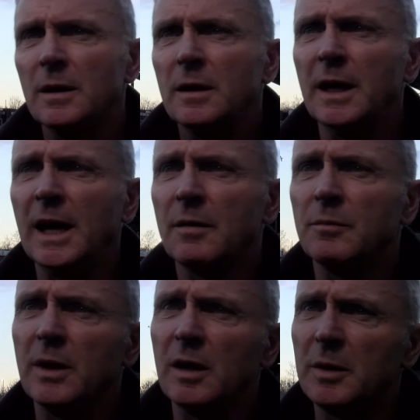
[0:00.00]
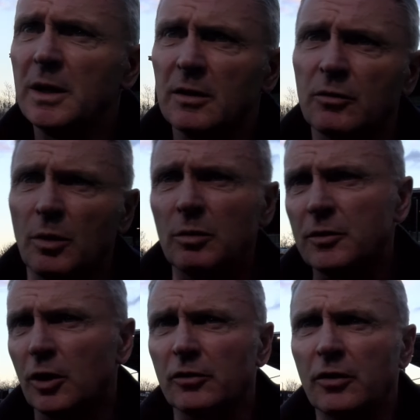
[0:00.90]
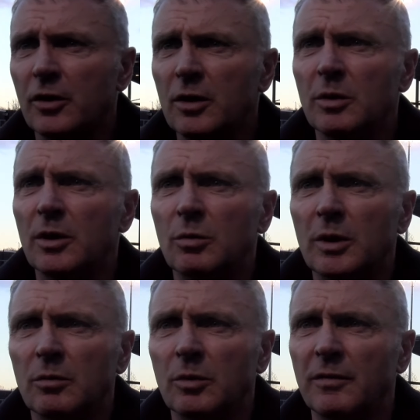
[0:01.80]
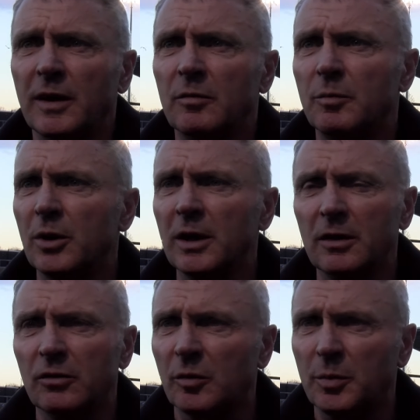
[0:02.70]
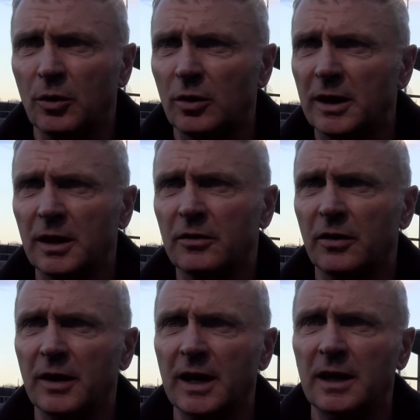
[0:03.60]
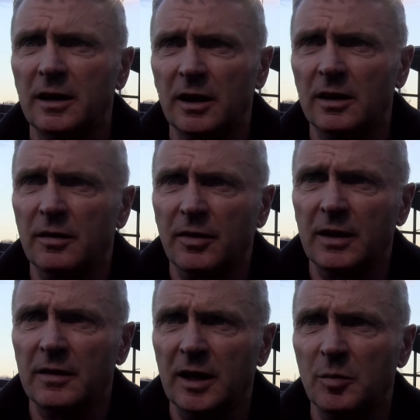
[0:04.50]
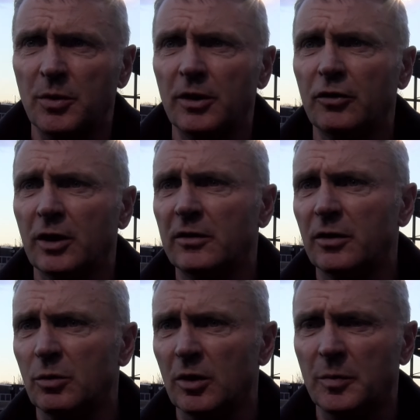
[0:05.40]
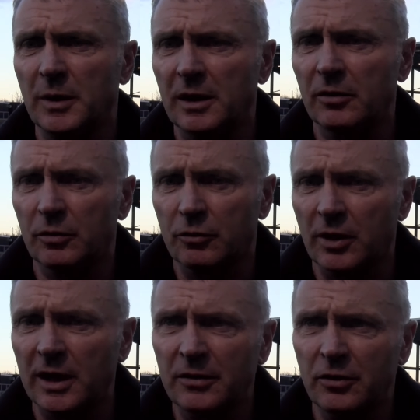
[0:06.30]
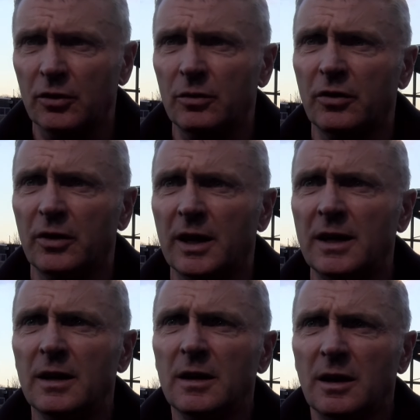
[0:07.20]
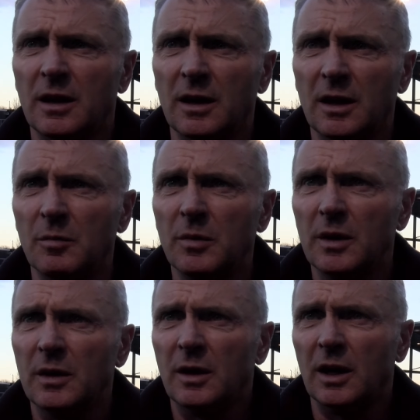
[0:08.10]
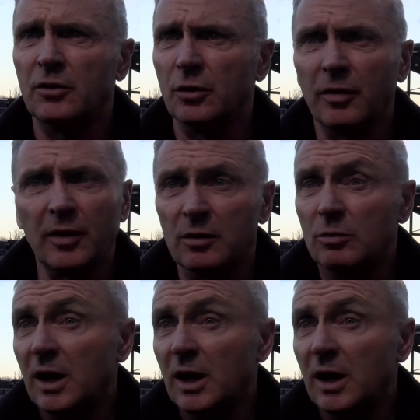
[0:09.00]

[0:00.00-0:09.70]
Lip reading: Yeah, I mean, that's what we've got to do. You know, we've had brilliant support here today, and I think they appreciated what the players have tried to do today, I do think we